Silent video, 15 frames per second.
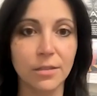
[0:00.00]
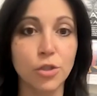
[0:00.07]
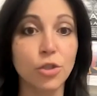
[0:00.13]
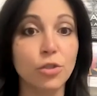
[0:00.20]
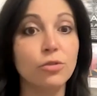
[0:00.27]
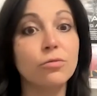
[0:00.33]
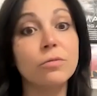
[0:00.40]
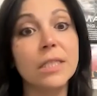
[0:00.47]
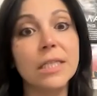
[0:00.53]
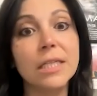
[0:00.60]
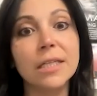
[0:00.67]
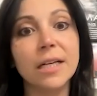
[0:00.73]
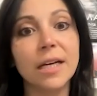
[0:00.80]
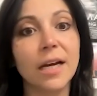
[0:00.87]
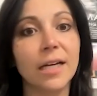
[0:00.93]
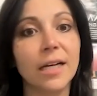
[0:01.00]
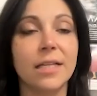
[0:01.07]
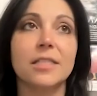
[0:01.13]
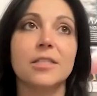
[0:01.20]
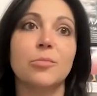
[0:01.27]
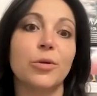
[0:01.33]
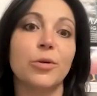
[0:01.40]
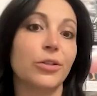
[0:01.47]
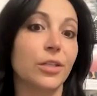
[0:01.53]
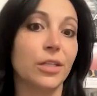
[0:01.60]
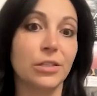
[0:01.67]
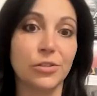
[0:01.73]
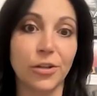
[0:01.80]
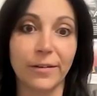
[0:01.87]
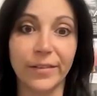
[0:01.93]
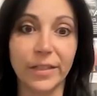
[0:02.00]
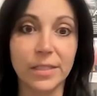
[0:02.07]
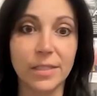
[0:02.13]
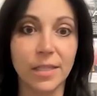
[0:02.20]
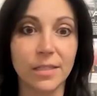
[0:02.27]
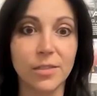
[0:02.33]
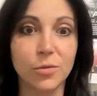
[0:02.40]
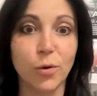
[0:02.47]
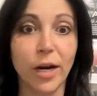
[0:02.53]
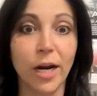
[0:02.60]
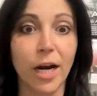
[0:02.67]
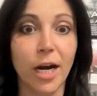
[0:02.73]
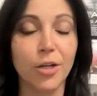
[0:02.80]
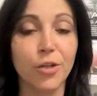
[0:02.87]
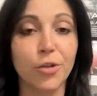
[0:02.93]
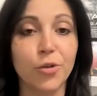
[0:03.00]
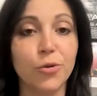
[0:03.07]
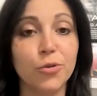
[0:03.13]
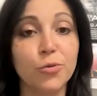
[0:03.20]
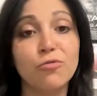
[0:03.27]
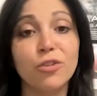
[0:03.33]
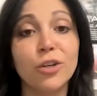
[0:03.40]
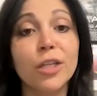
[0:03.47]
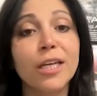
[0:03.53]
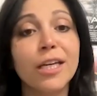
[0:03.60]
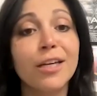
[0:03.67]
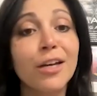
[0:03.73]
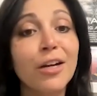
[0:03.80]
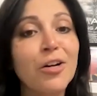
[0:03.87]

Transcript: Do you need accessibility services where you really,